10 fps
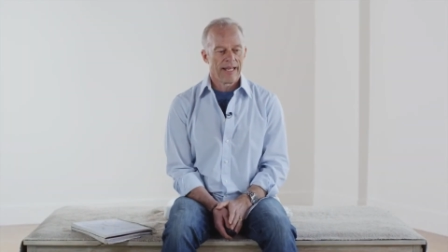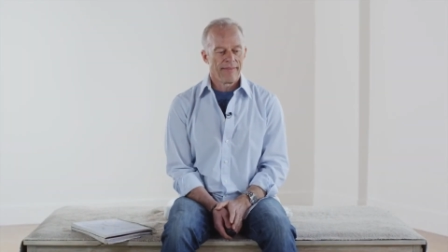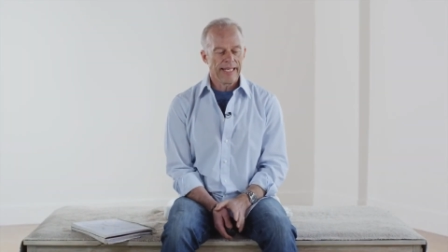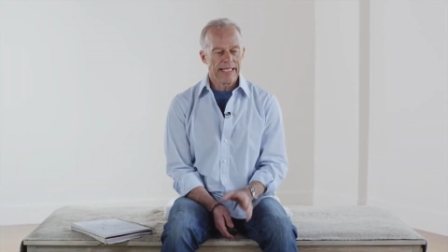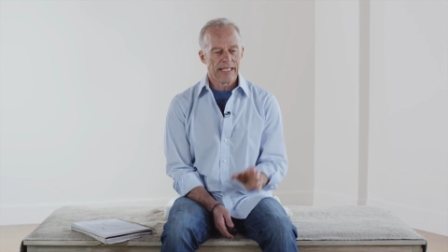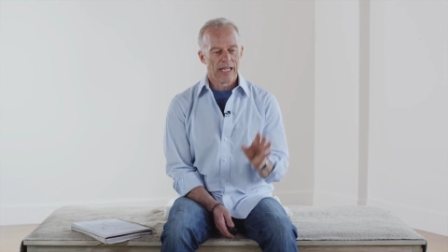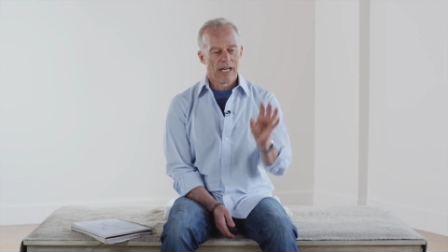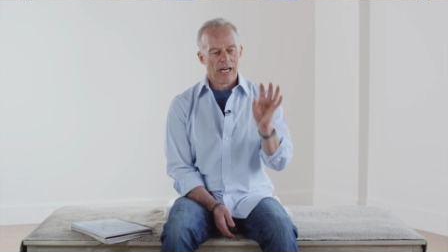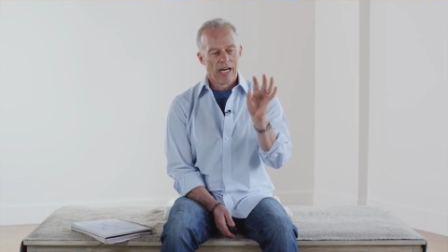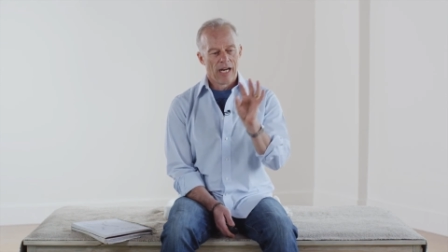And
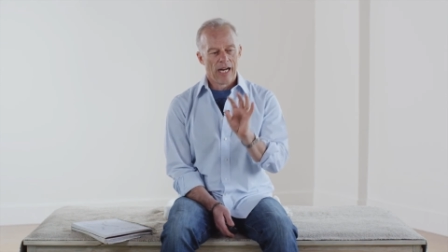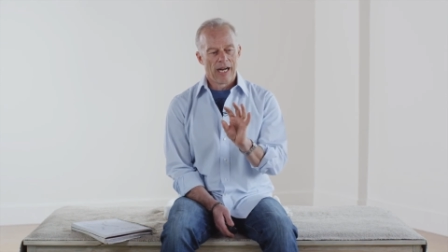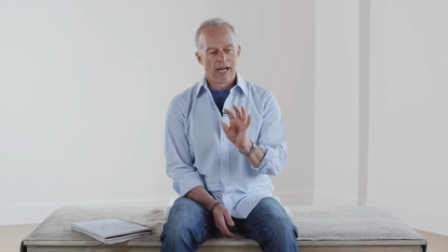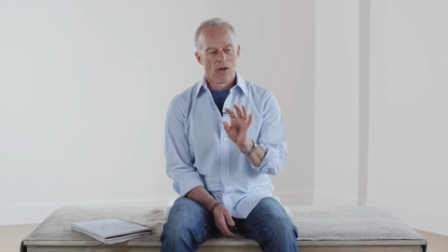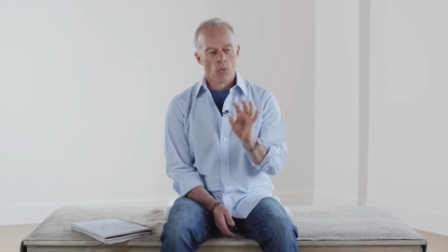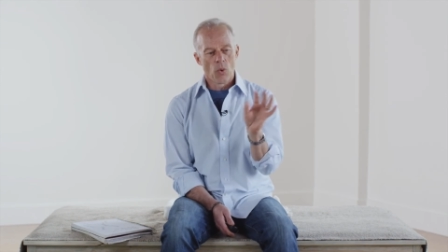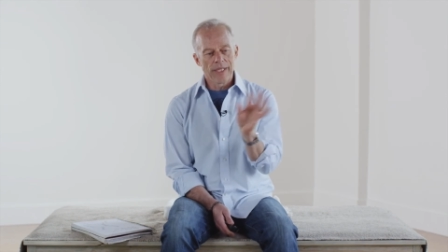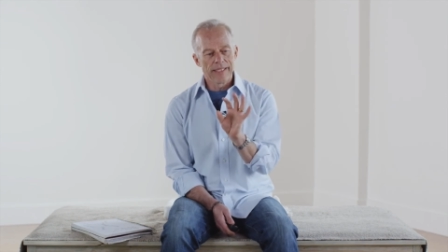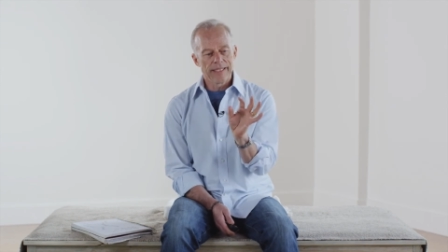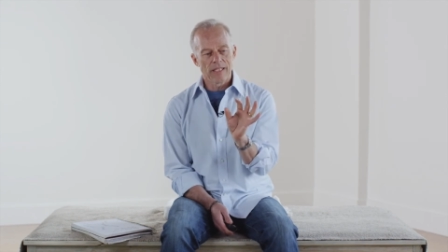then
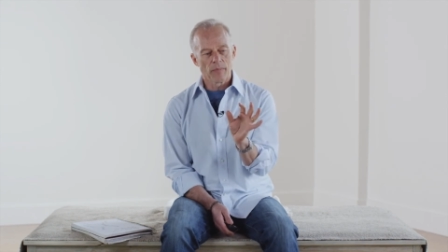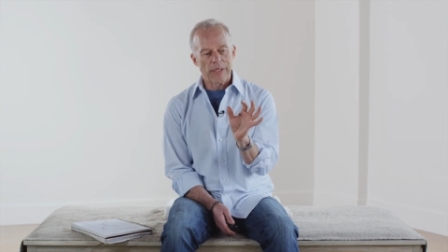one little